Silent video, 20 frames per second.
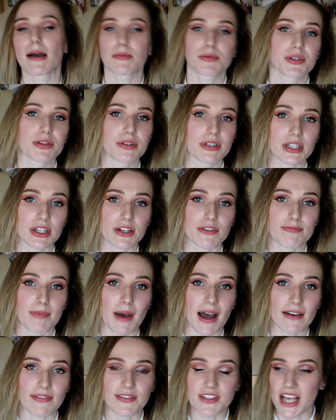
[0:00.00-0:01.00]
absolutely love
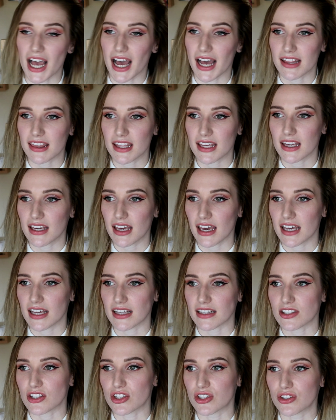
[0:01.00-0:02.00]
baths. I think
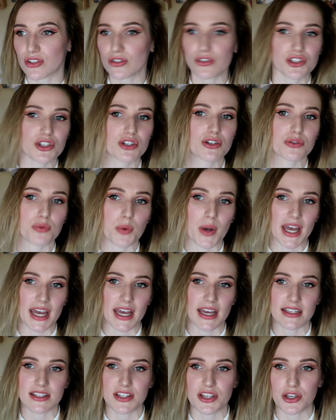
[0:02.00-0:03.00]
it's such a good
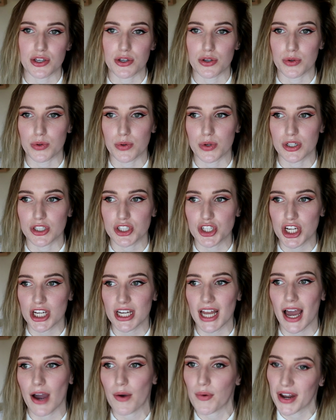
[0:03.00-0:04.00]
way to
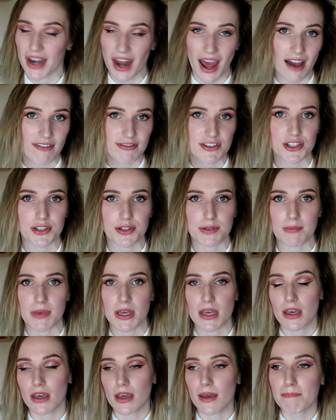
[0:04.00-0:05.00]
chill out and have some
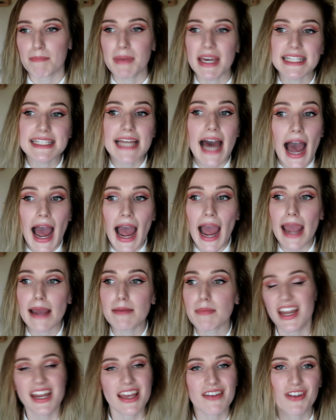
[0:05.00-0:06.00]
me
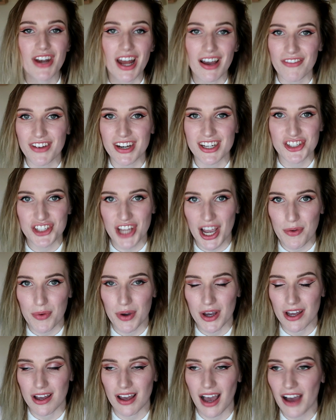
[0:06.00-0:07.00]
time, and even having a
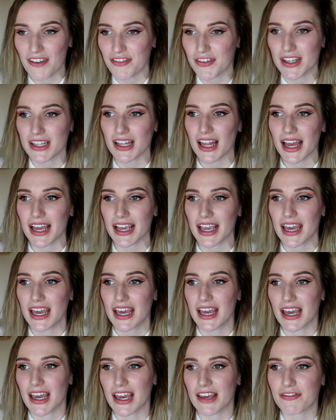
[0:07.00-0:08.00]
shower. I feel like
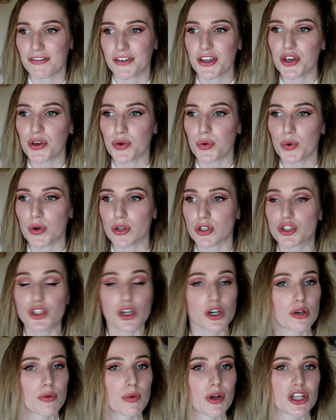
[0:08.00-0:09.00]
if you
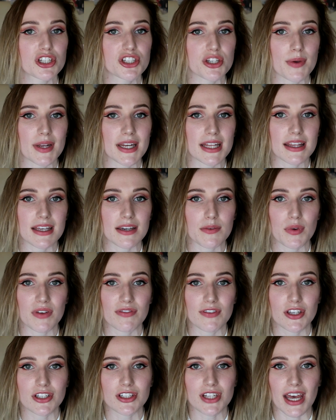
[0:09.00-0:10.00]
don't want to do anything
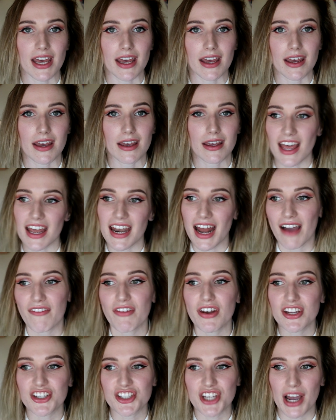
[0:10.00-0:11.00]
with your day, then
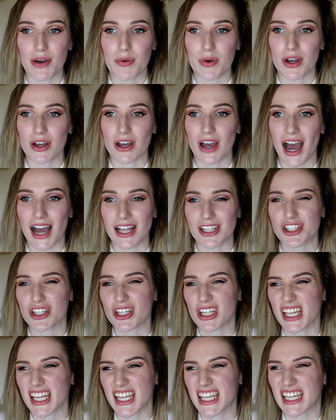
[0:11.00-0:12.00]
having a shower
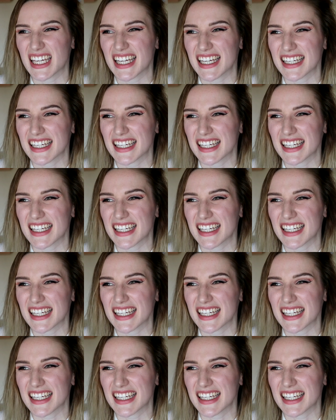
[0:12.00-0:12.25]
actually